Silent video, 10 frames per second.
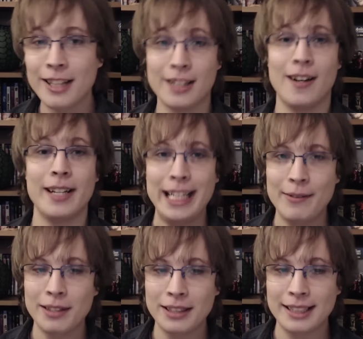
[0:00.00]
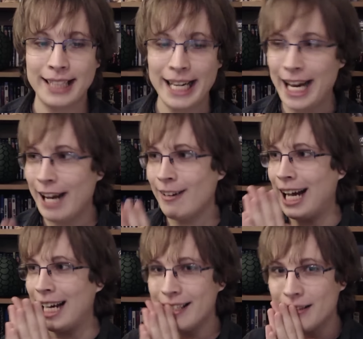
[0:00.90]
I can't even sit here
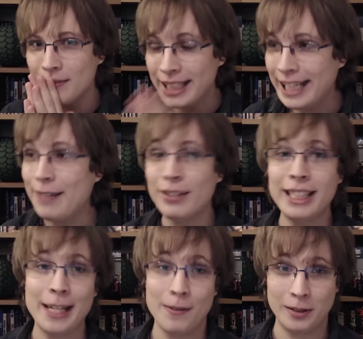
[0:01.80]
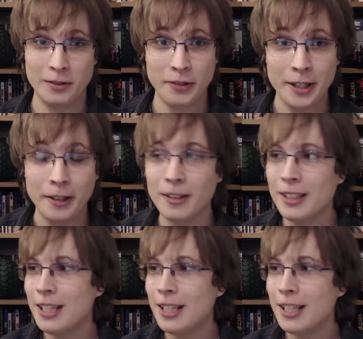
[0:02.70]
and even give a review